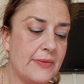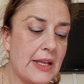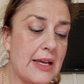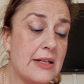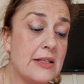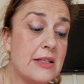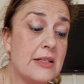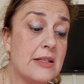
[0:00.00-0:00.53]

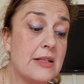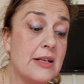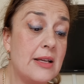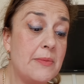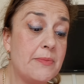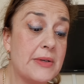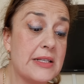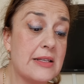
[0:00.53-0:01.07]
and
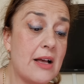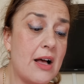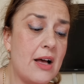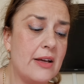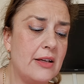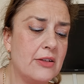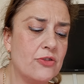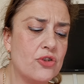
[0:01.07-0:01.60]
sleep as I
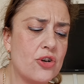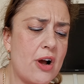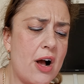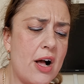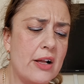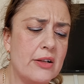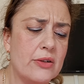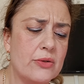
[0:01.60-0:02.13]
in
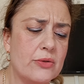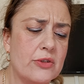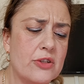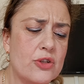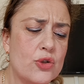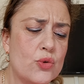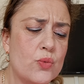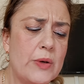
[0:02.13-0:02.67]
childhood
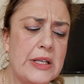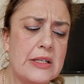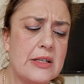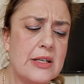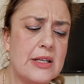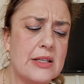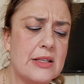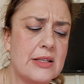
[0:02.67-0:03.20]

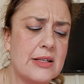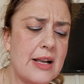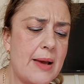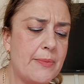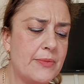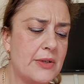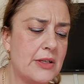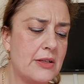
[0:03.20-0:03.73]
sweetly
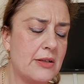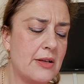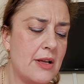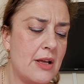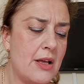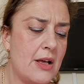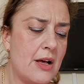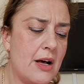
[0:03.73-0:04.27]
slept,
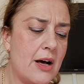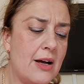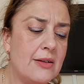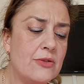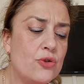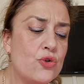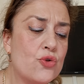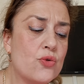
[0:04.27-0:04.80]

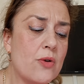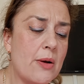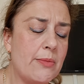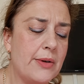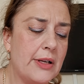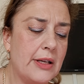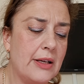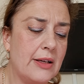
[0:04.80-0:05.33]

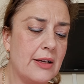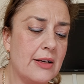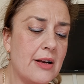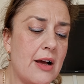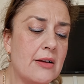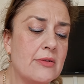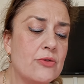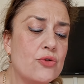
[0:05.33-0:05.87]
untroubling and
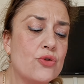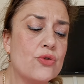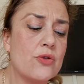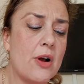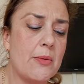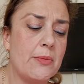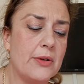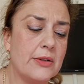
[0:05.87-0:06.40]

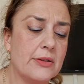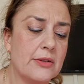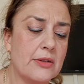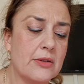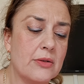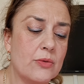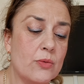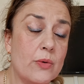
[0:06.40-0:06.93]
untroubled
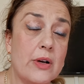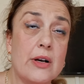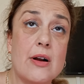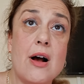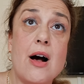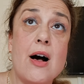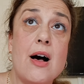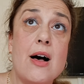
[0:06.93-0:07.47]
where
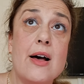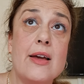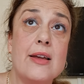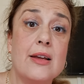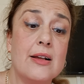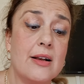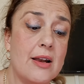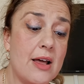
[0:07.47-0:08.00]

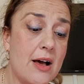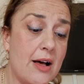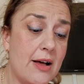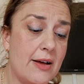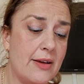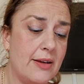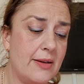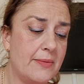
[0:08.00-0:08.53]
I
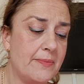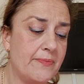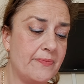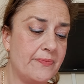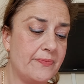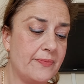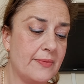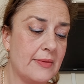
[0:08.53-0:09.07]
lie,
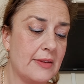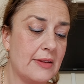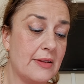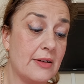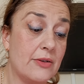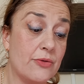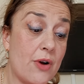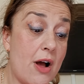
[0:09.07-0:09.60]

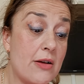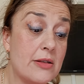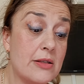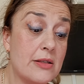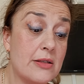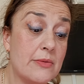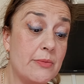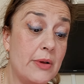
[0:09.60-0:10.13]
the
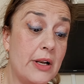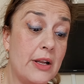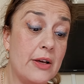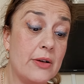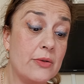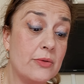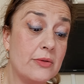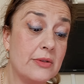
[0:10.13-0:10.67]
grass
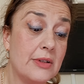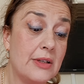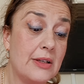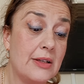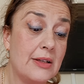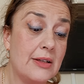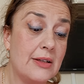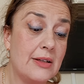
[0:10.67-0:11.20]
below,
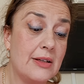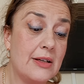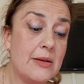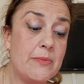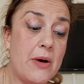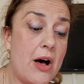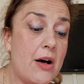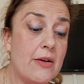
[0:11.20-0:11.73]

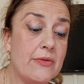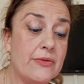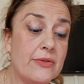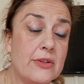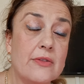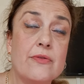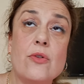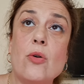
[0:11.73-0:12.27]
above
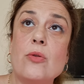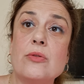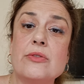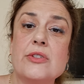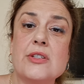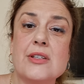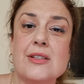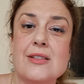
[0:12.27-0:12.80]
the
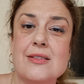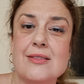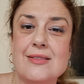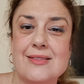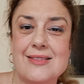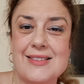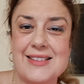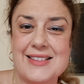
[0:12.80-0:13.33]
vaulted
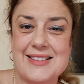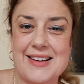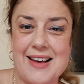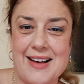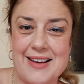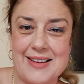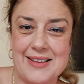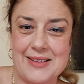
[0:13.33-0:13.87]

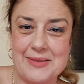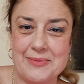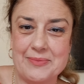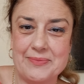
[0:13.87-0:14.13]
sky.